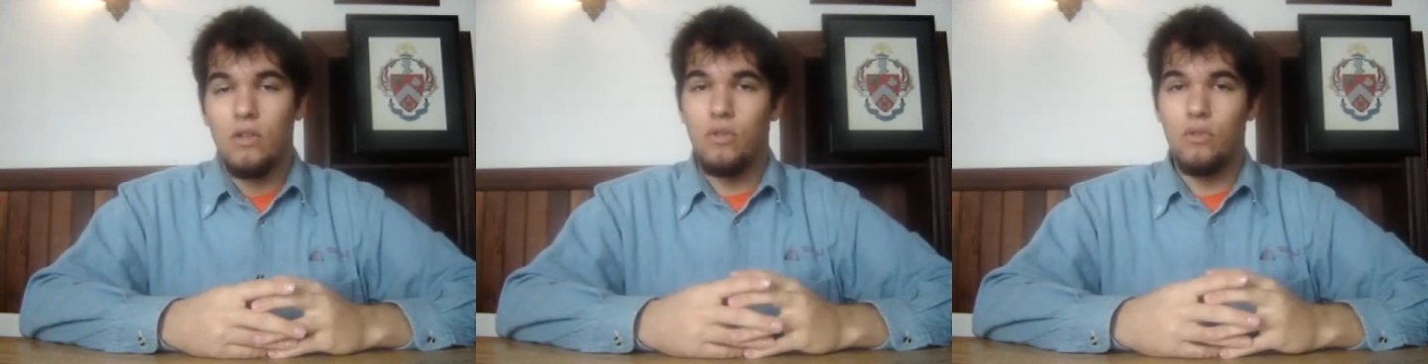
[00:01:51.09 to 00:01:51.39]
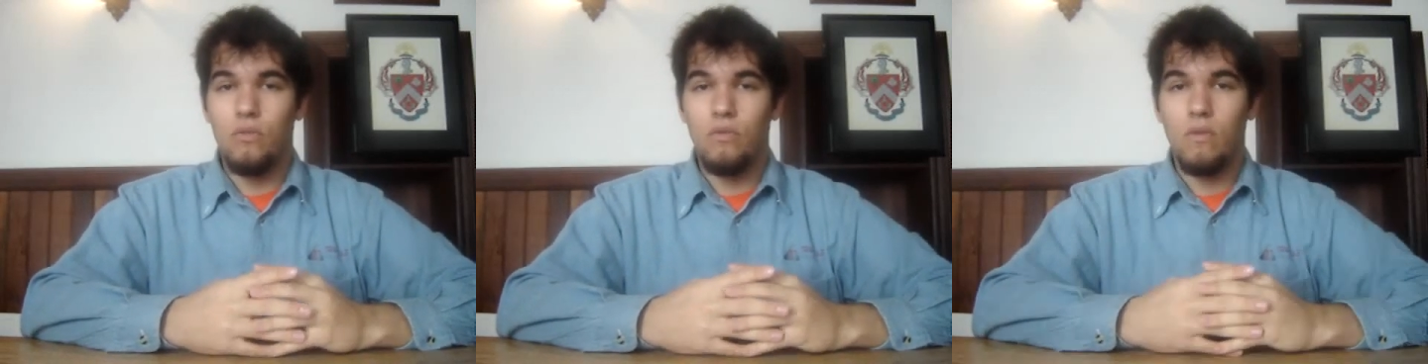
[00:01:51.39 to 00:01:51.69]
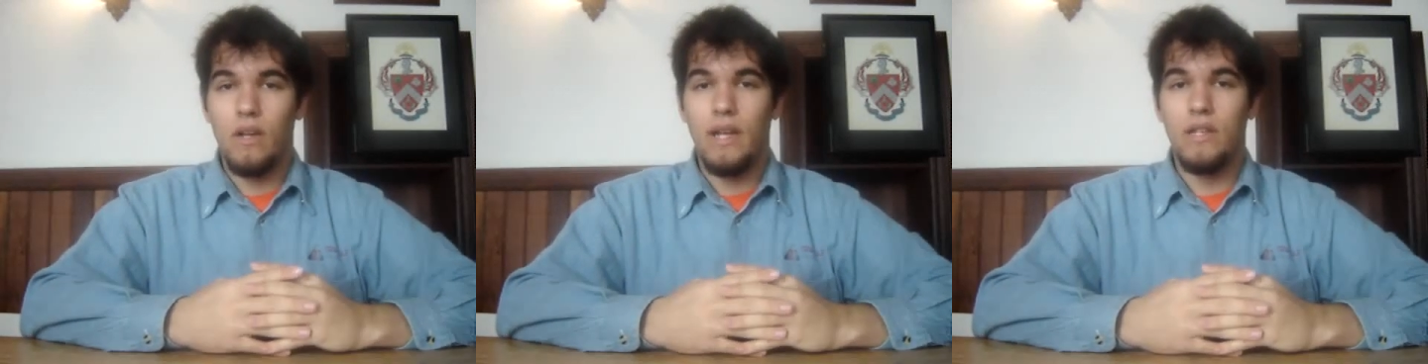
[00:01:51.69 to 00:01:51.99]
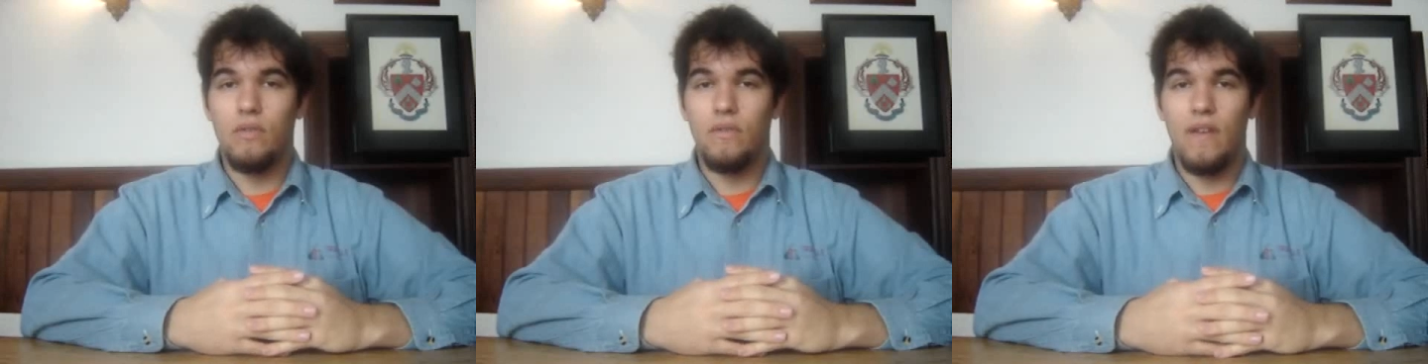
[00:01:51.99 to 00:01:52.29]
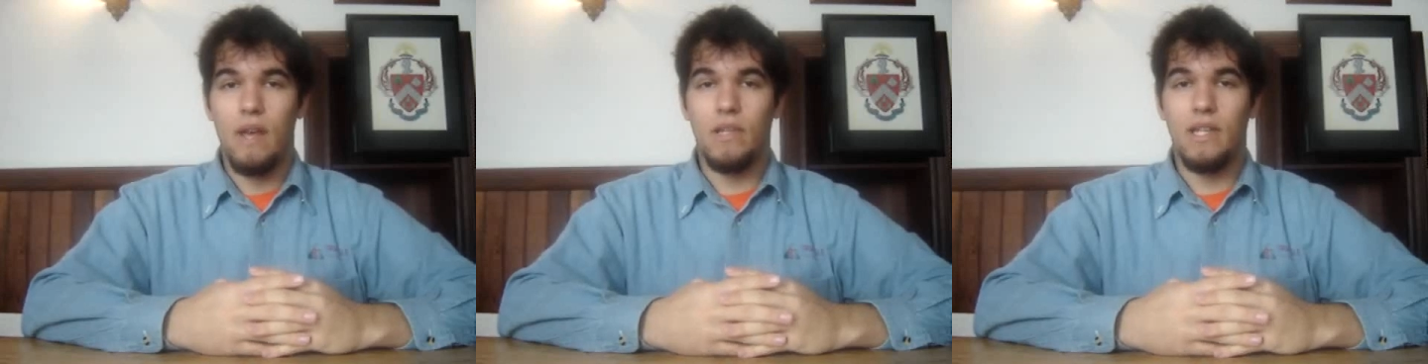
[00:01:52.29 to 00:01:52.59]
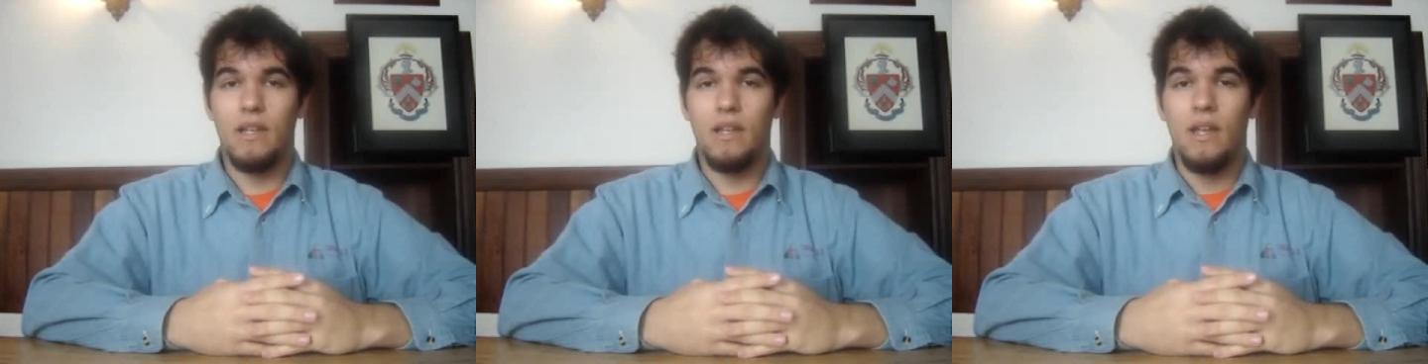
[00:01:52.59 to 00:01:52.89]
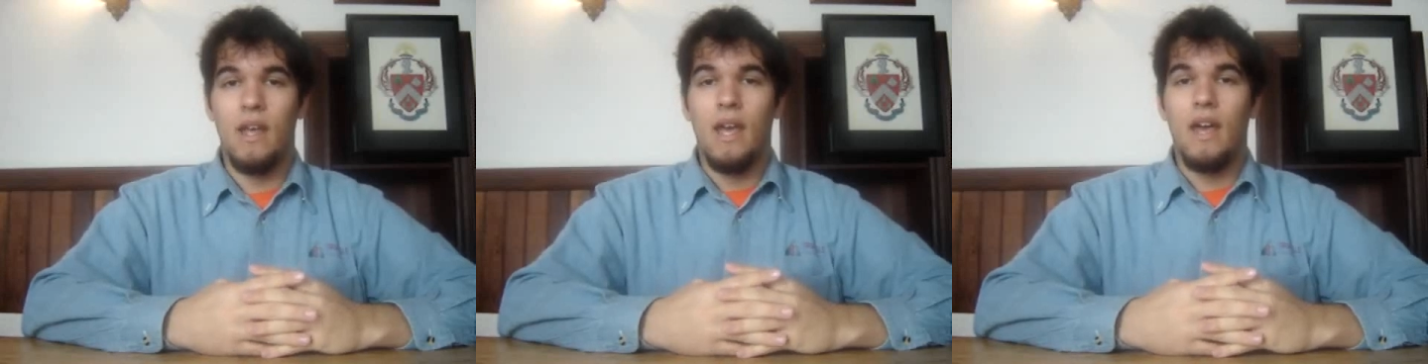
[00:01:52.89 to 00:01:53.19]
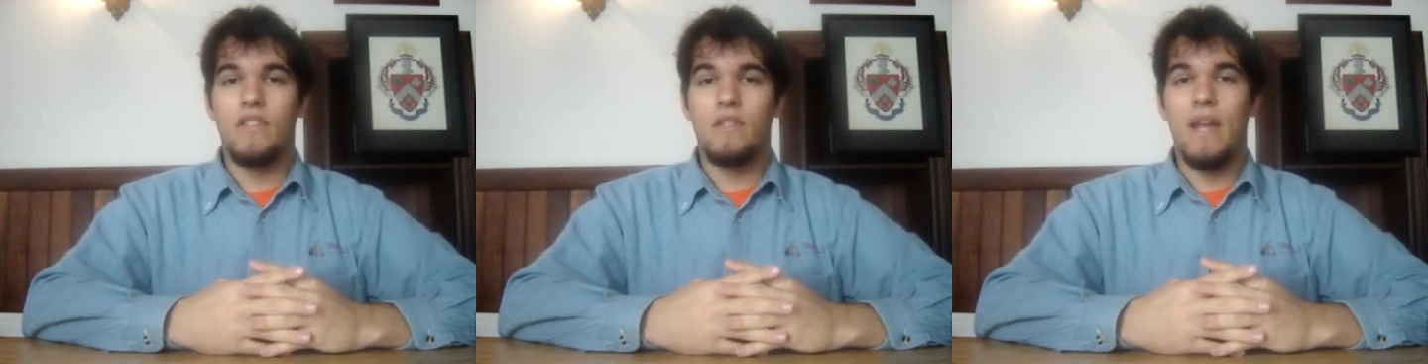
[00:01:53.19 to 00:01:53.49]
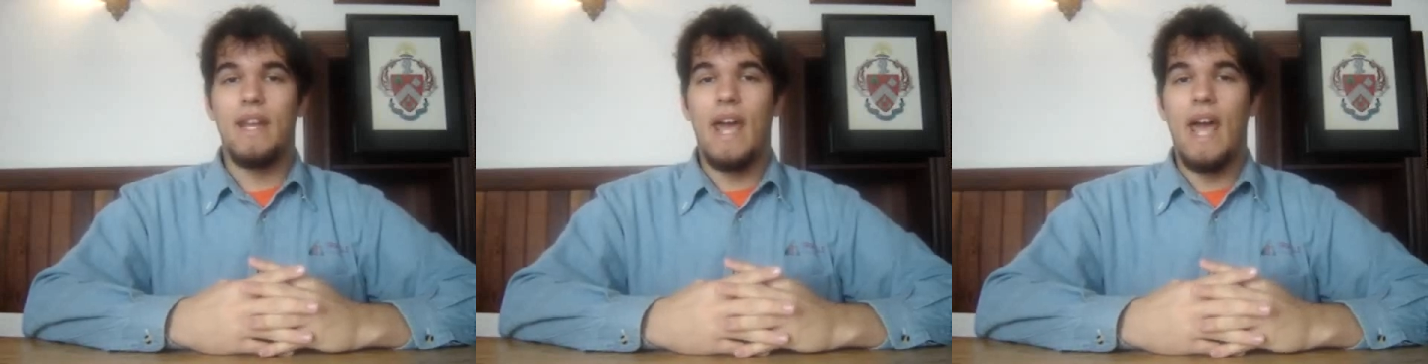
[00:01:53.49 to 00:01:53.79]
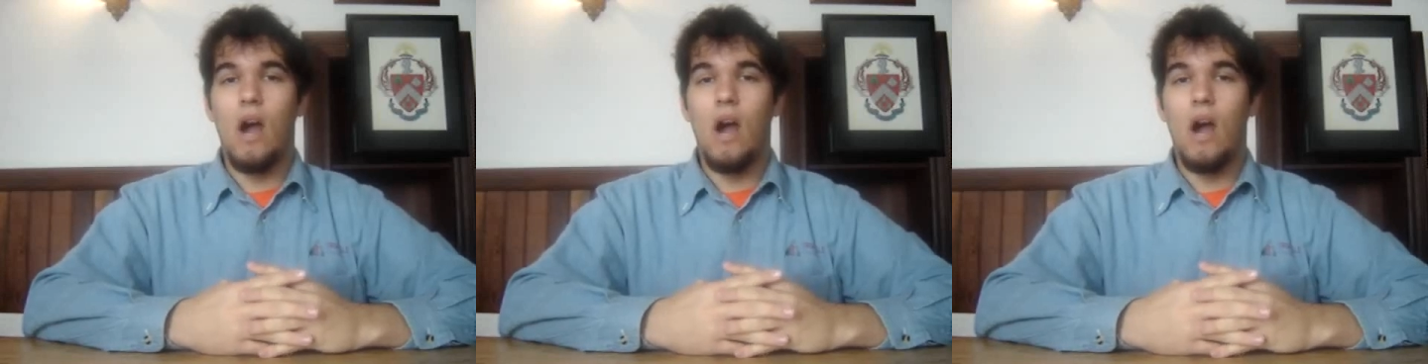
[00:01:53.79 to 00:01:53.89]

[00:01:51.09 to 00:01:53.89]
you and your family have spent